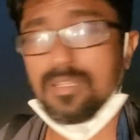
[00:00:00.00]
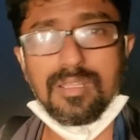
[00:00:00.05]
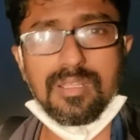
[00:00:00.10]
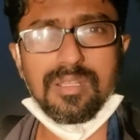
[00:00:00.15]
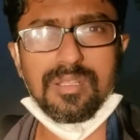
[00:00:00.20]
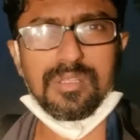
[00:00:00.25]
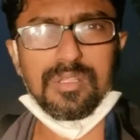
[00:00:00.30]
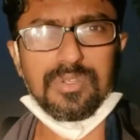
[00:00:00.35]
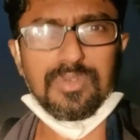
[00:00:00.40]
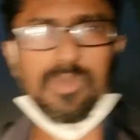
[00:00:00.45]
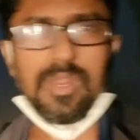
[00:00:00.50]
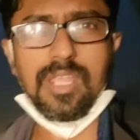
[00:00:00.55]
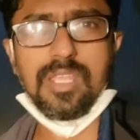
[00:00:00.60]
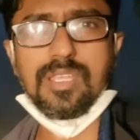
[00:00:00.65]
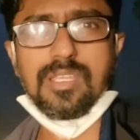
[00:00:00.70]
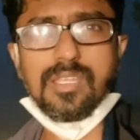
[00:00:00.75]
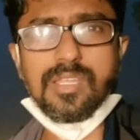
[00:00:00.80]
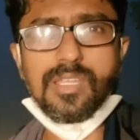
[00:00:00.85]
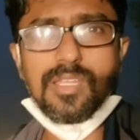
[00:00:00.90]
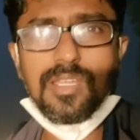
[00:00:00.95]
the trek,
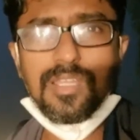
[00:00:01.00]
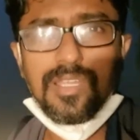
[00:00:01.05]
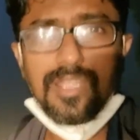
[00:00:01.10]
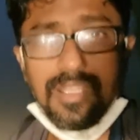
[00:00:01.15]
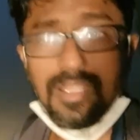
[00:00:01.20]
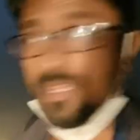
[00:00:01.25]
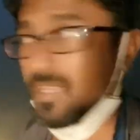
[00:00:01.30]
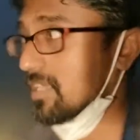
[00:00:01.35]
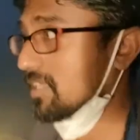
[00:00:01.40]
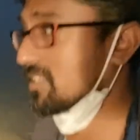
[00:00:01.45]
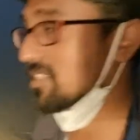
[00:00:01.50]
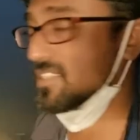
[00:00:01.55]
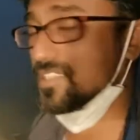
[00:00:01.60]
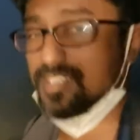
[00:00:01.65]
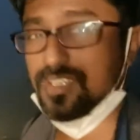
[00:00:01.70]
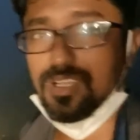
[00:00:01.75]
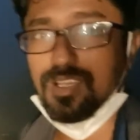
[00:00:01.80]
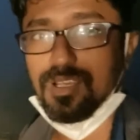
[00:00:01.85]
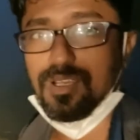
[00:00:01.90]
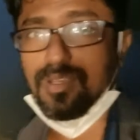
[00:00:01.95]
it's
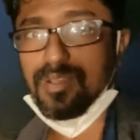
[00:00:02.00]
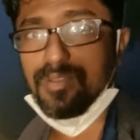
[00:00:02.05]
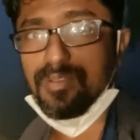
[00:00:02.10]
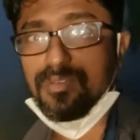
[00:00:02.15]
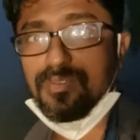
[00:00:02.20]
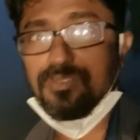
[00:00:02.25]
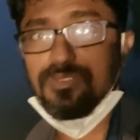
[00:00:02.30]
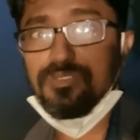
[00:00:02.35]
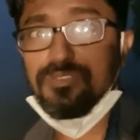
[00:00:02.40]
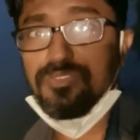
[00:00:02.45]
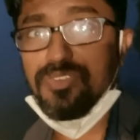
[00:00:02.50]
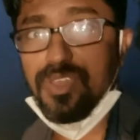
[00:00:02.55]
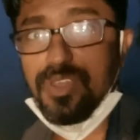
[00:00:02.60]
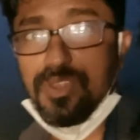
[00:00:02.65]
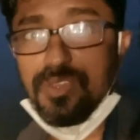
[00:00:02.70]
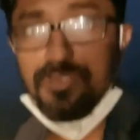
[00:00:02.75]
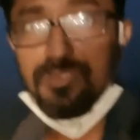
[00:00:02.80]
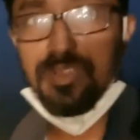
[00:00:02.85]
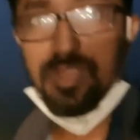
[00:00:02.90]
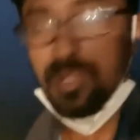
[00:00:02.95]
uh,
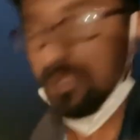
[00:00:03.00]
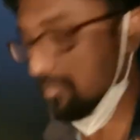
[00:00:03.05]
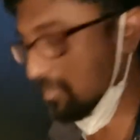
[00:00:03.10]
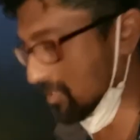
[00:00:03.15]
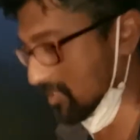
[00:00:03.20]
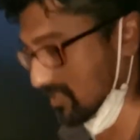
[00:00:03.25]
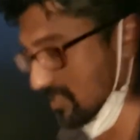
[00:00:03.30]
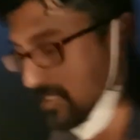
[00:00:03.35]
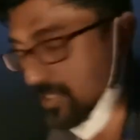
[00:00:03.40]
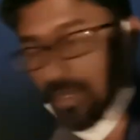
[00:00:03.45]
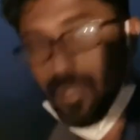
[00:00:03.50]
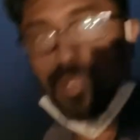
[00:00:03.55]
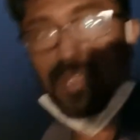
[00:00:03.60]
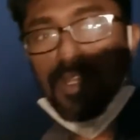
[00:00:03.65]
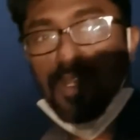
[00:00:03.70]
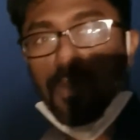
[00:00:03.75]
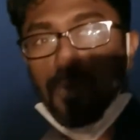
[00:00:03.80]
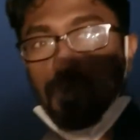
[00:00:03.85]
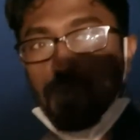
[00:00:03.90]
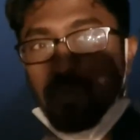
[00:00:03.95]
very very misty right now.